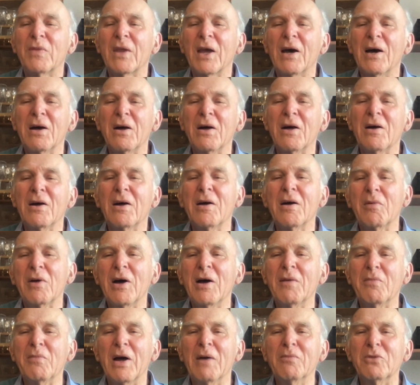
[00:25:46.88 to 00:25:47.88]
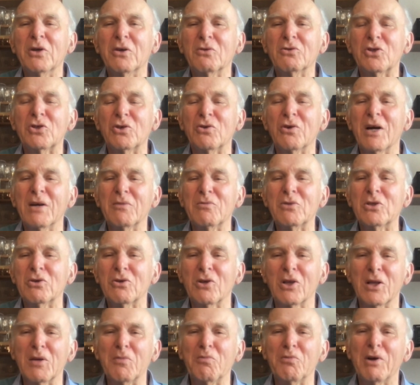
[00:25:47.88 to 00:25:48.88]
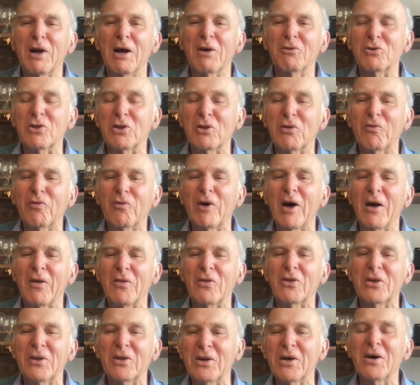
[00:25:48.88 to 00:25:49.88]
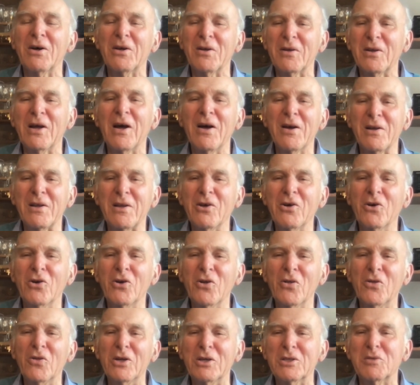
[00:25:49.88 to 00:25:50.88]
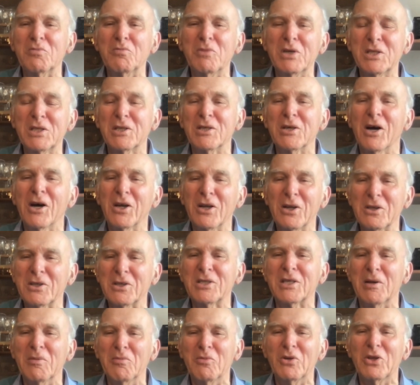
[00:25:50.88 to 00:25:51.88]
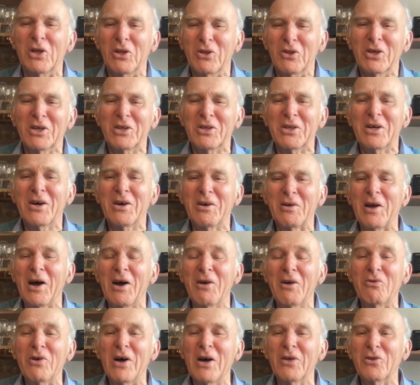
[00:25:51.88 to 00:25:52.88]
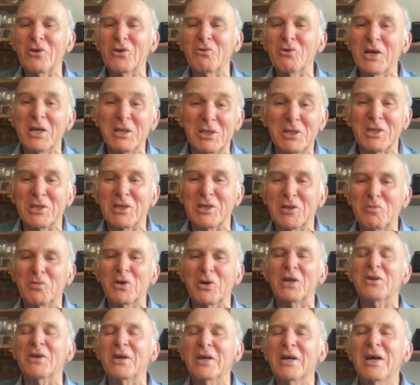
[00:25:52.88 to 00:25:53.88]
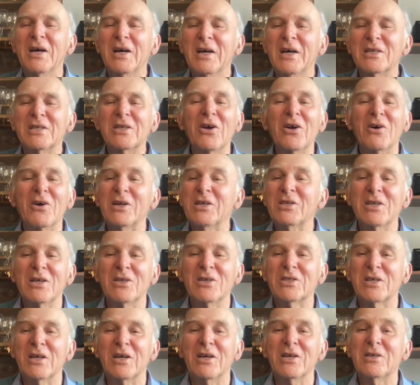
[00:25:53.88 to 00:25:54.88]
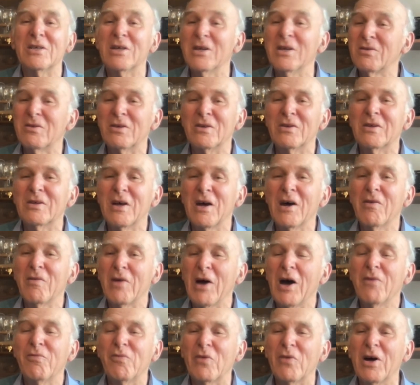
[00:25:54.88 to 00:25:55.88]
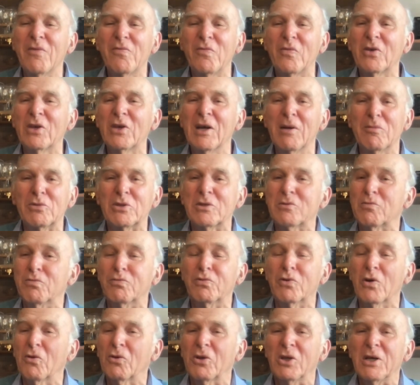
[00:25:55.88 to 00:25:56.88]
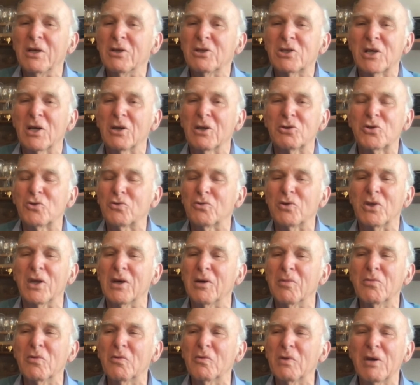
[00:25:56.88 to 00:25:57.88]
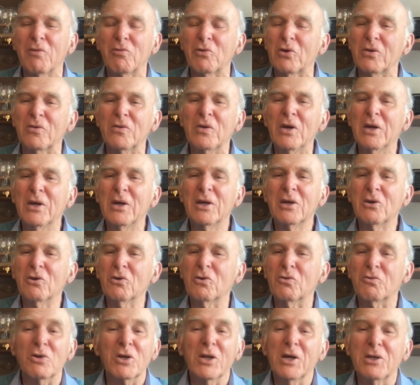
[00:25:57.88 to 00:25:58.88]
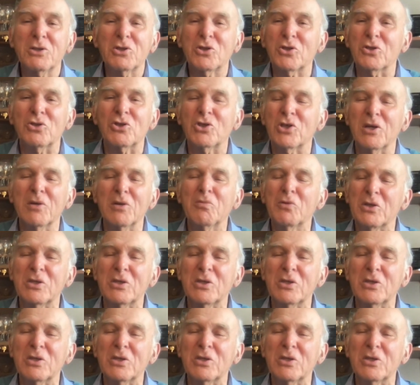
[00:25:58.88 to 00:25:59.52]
I'm not sure I'm totally proud of the fact that I earned this missile at somebody that I rather rated. But no, I've kept broadly in touch with him. We have a good relationship.